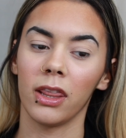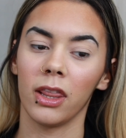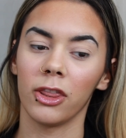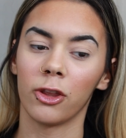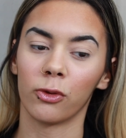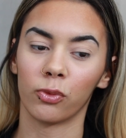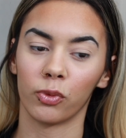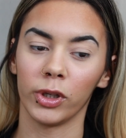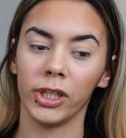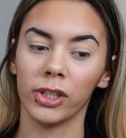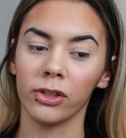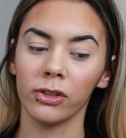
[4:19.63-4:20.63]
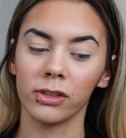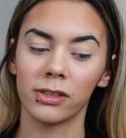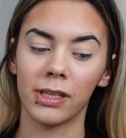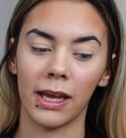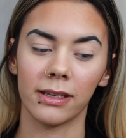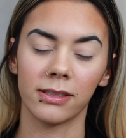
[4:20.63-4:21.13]
the real
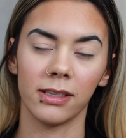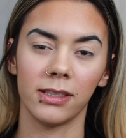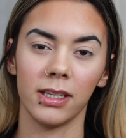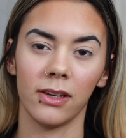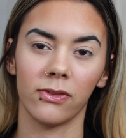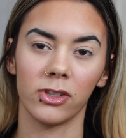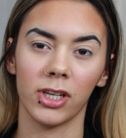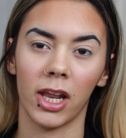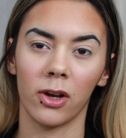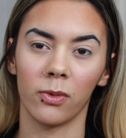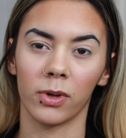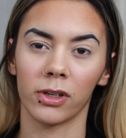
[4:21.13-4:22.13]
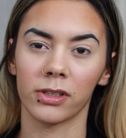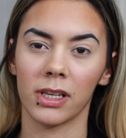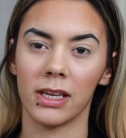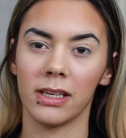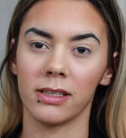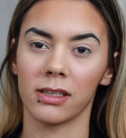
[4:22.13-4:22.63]
test to see if a shadow works
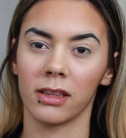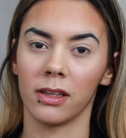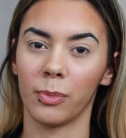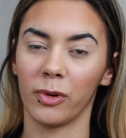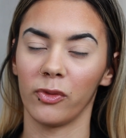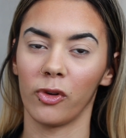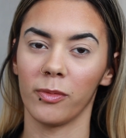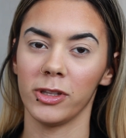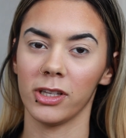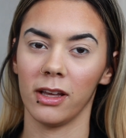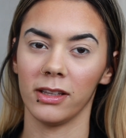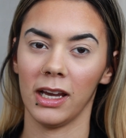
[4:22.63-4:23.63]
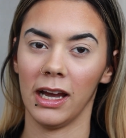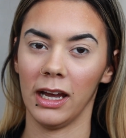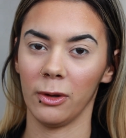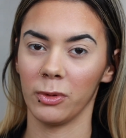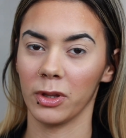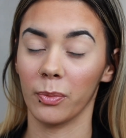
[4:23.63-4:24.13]
is the performance on the eye
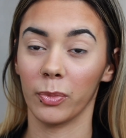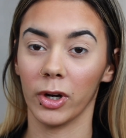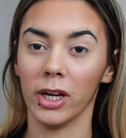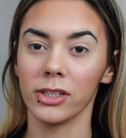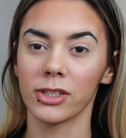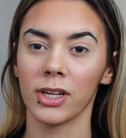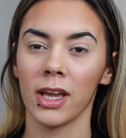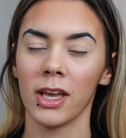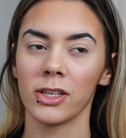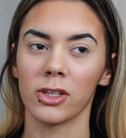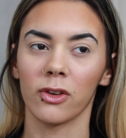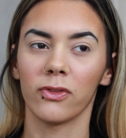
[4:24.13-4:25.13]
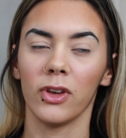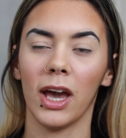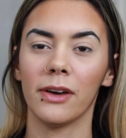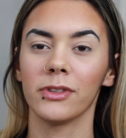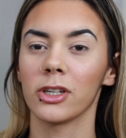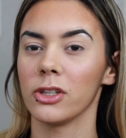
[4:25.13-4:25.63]
with a brush. So if you
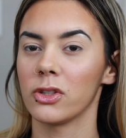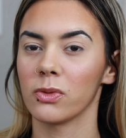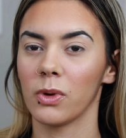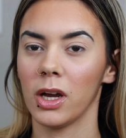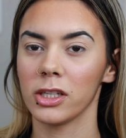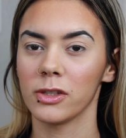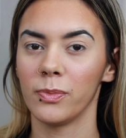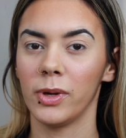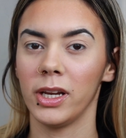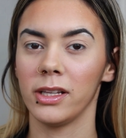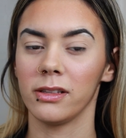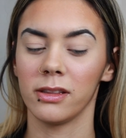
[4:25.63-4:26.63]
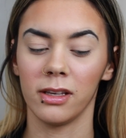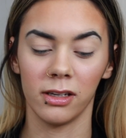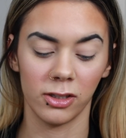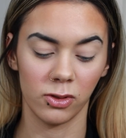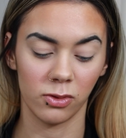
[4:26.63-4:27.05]
have a good swatch, but the